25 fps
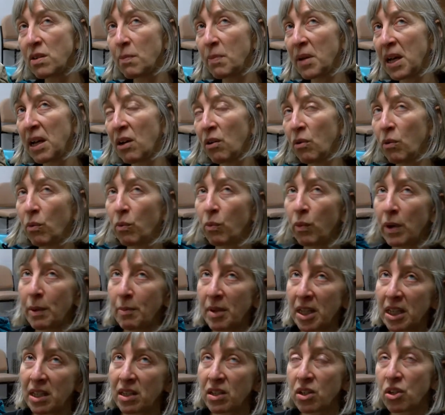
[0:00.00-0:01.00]
about
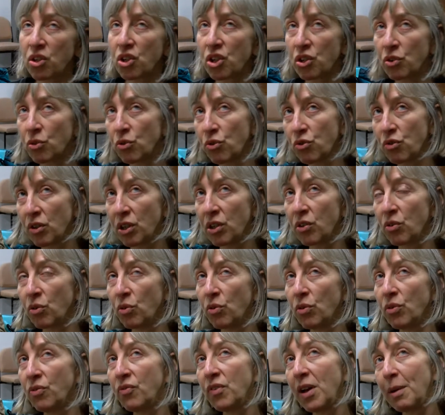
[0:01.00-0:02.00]
women and children
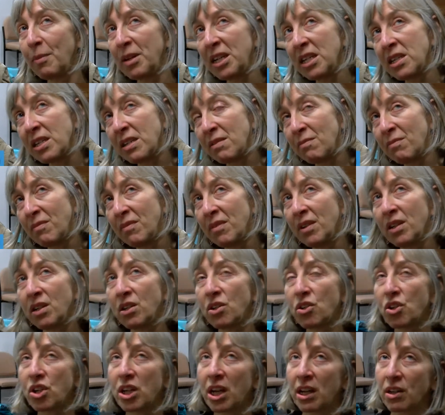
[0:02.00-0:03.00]
or feminism and
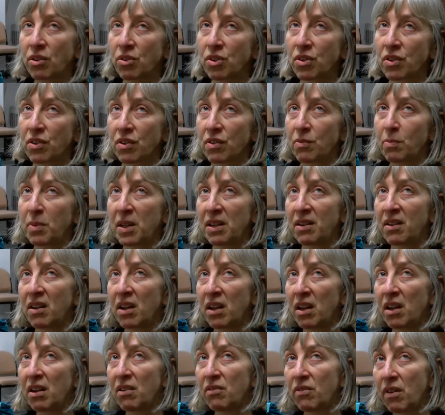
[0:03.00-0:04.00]
childhood have been
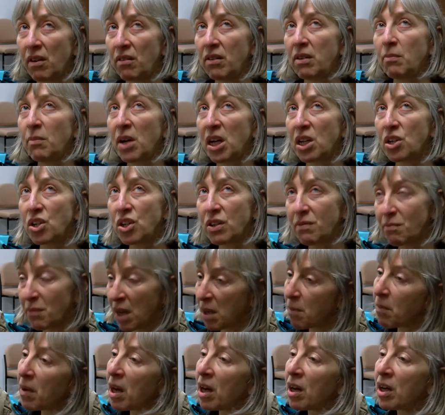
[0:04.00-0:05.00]
very much in my
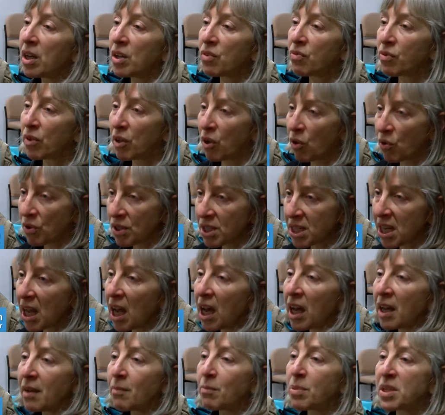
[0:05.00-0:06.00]
mind for a long
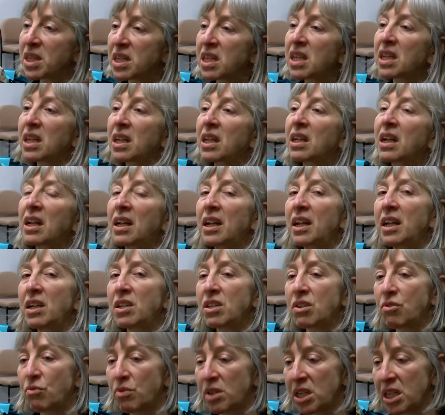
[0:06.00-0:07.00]
time, particularly
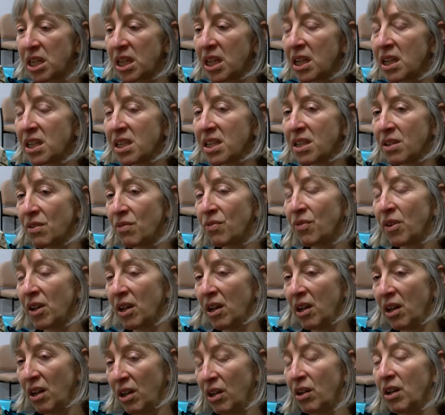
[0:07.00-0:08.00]
as critiques of,
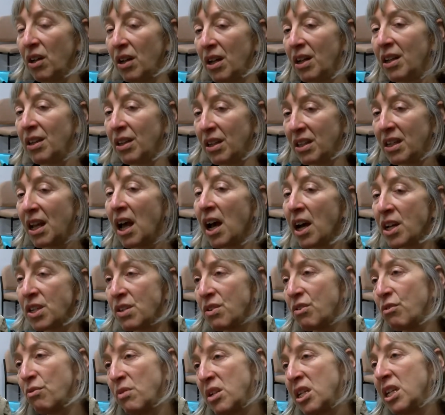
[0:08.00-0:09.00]
in the kinds
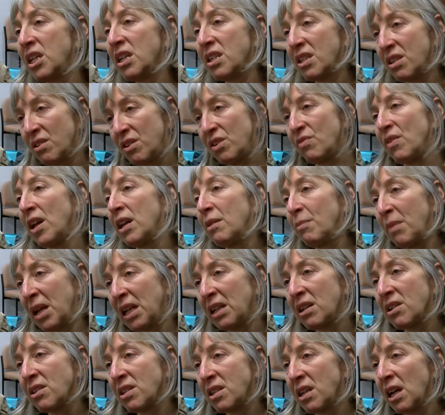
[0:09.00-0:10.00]
of critiques of
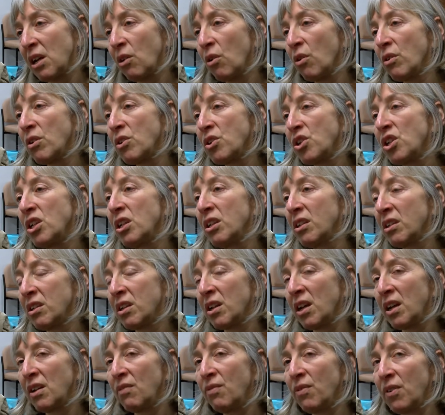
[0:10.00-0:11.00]
developmental psychology that
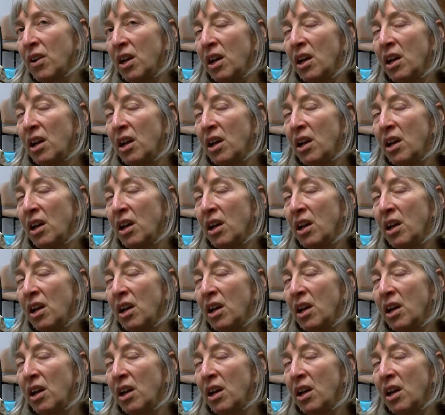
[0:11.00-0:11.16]
I've